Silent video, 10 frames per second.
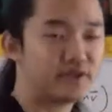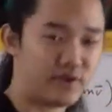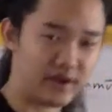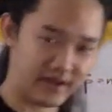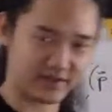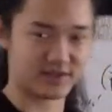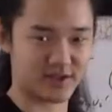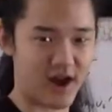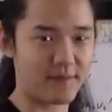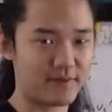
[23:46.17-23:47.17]
so I like
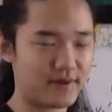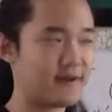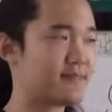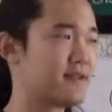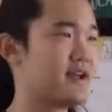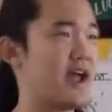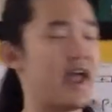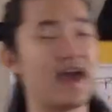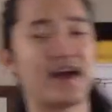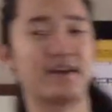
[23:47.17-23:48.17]
stop,
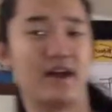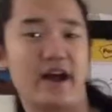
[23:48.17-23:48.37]
and